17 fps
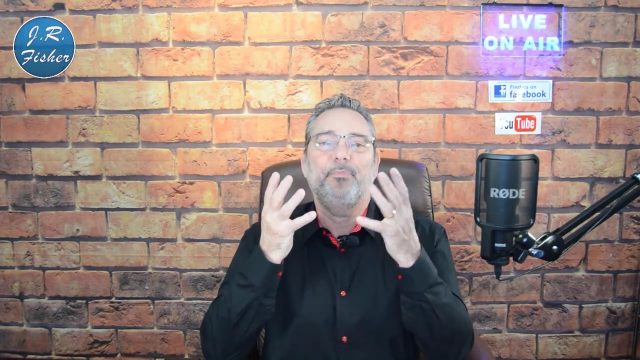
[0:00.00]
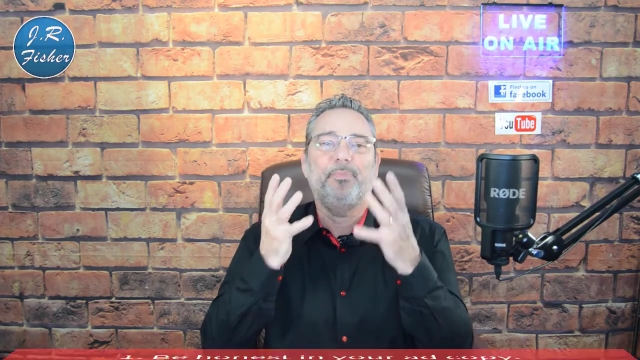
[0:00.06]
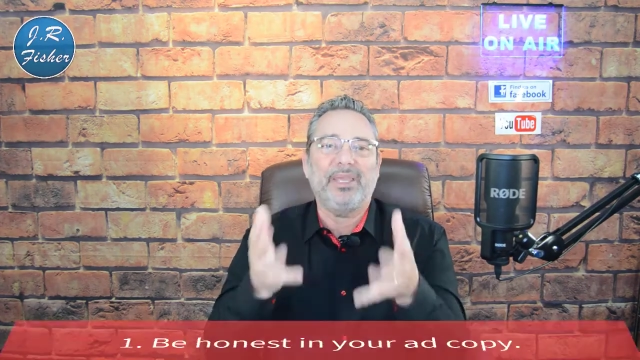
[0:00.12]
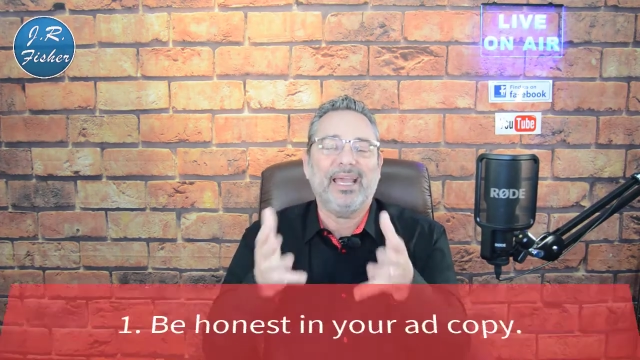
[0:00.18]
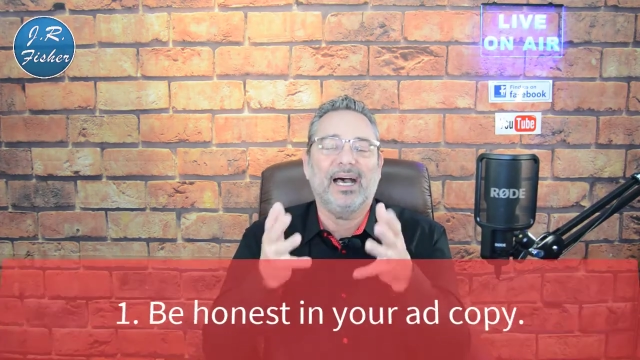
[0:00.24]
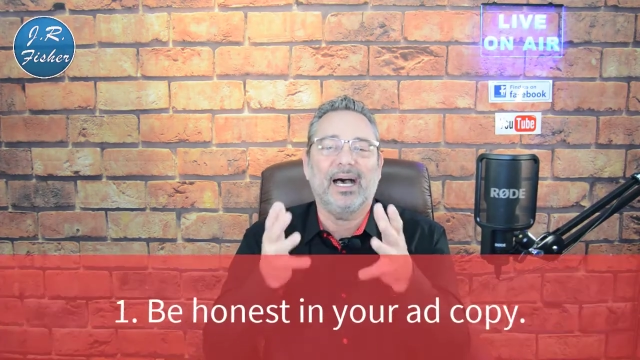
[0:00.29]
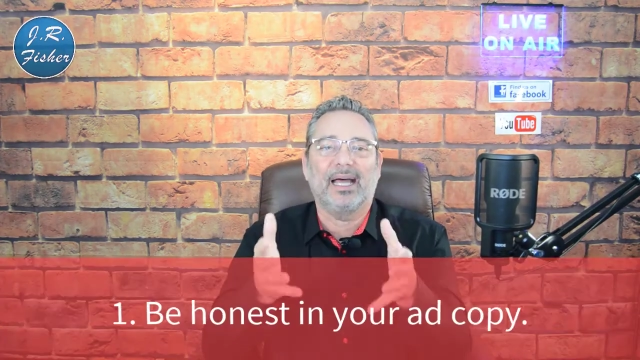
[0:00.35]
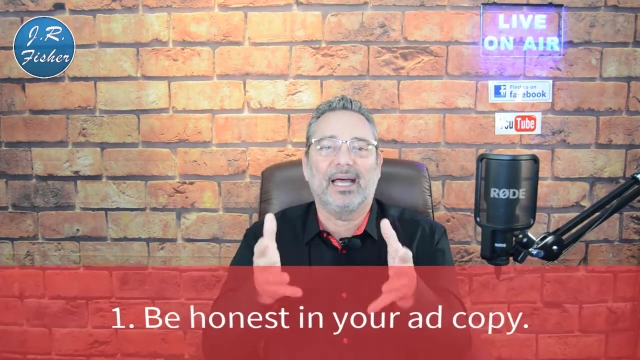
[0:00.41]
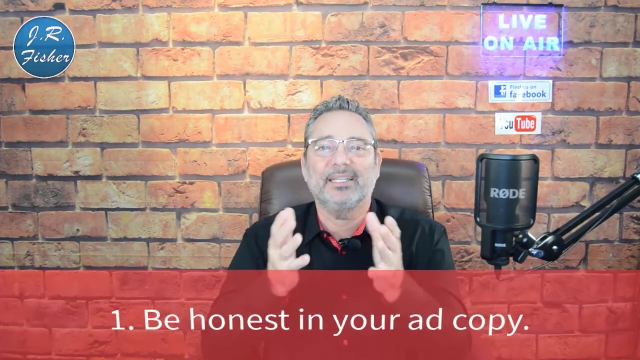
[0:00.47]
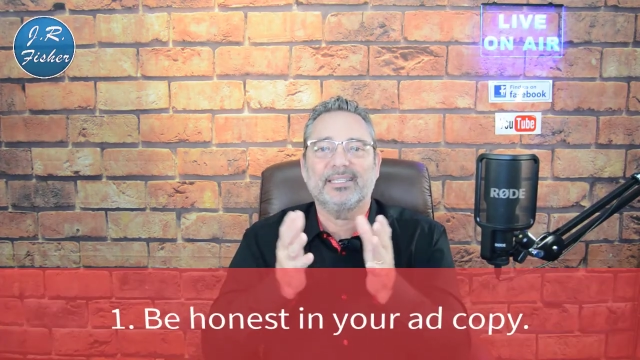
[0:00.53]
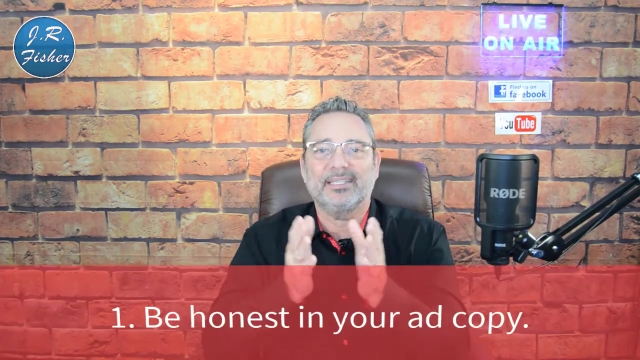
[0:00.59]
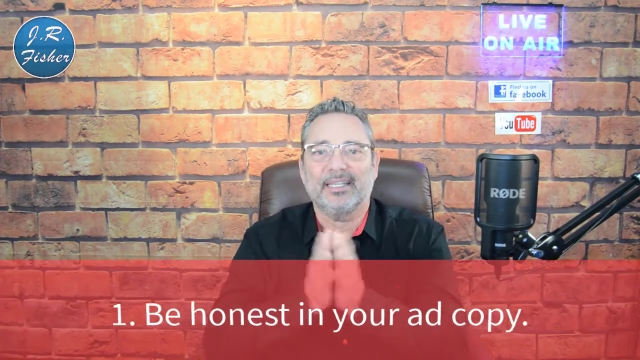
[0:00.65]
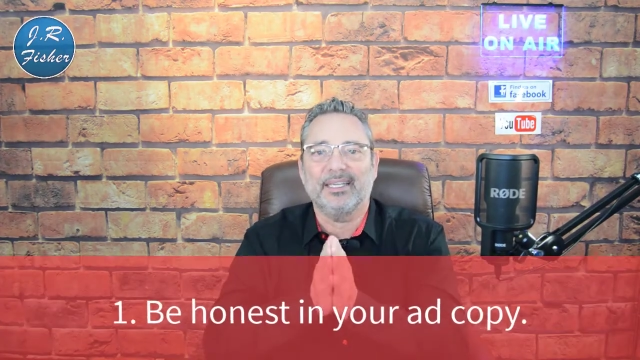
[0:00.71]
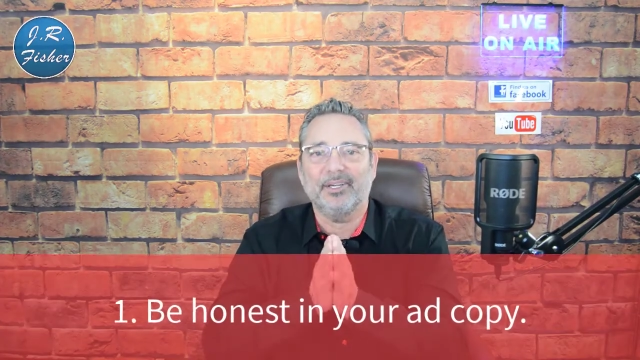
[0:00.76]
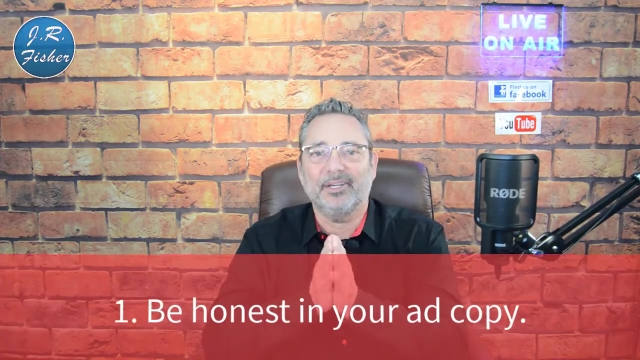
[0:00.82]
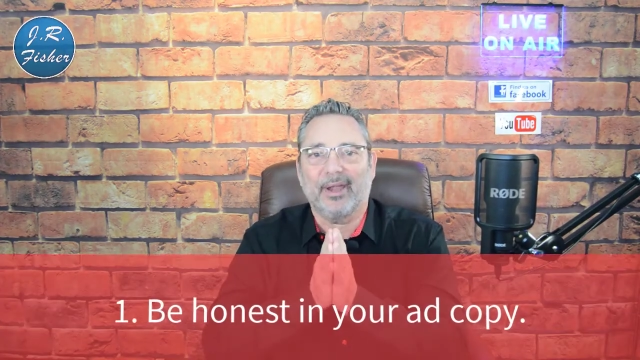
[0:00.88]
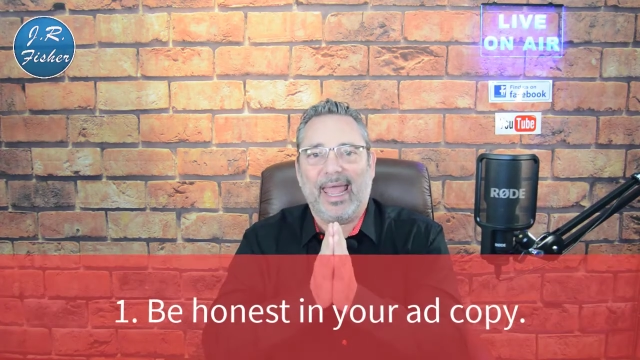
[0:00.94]
be honest
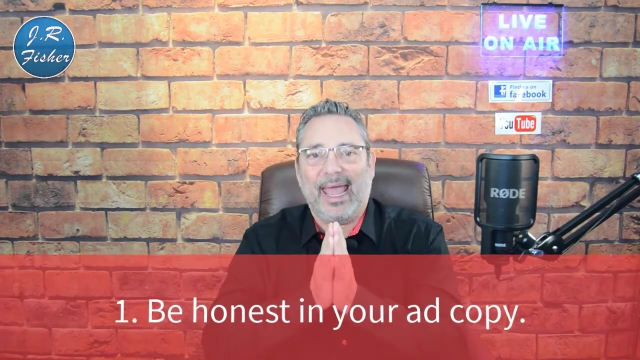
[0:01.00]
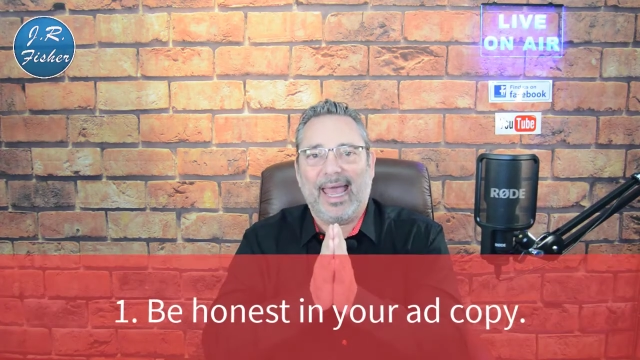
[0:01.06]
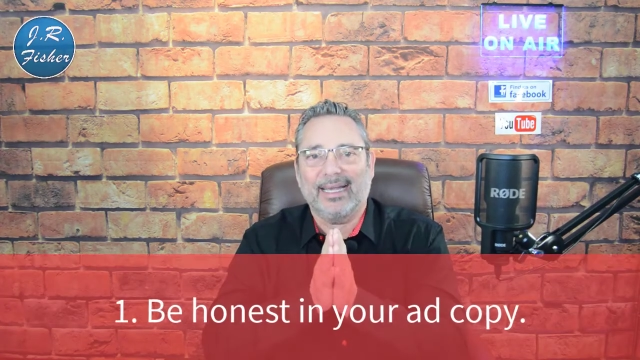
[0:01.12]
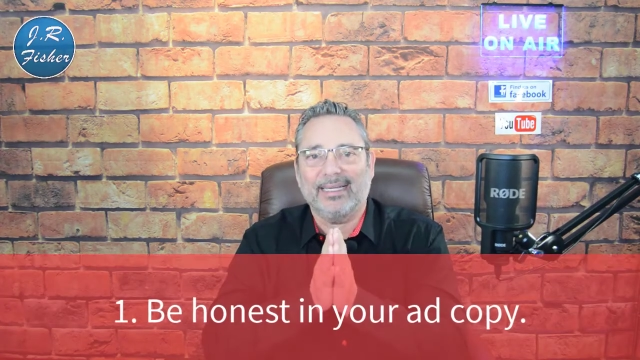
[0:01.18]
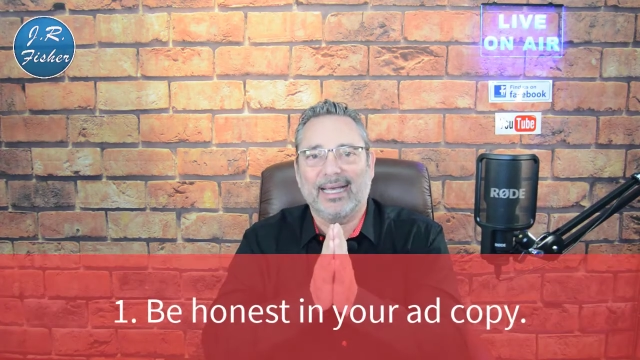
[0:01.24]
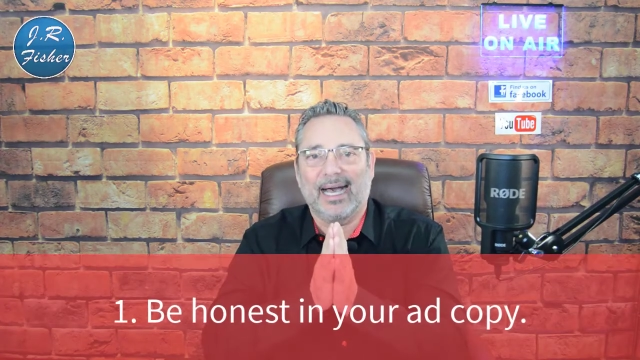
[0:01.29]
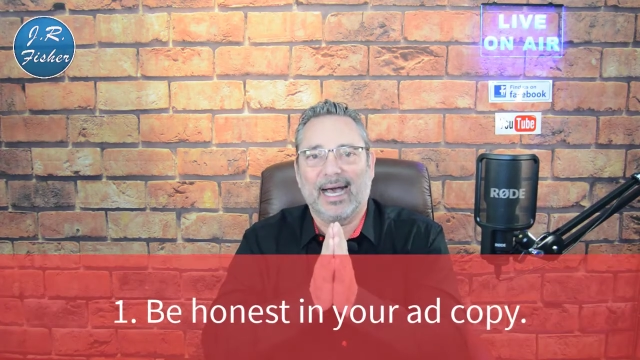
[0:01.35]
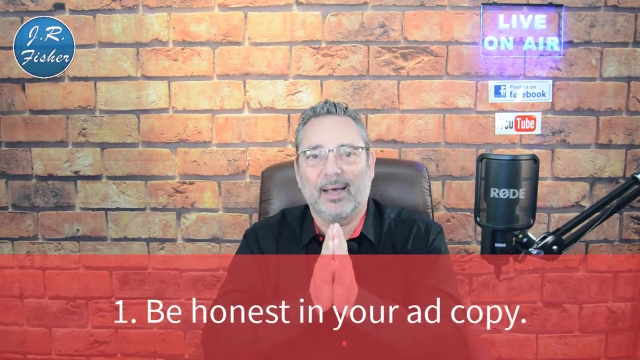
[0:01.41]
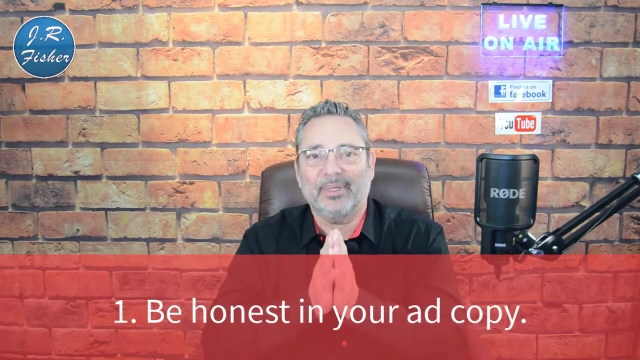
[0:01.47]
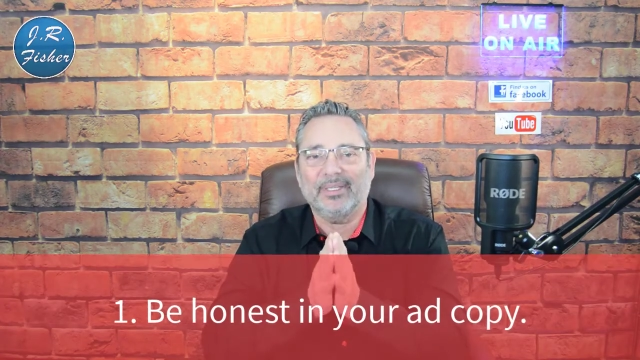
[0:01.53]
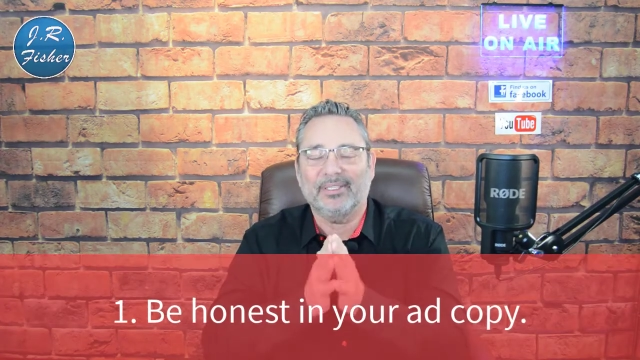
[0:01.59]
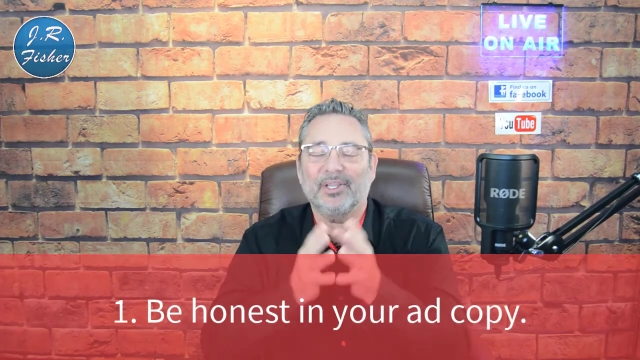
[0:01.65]
in your ad copy.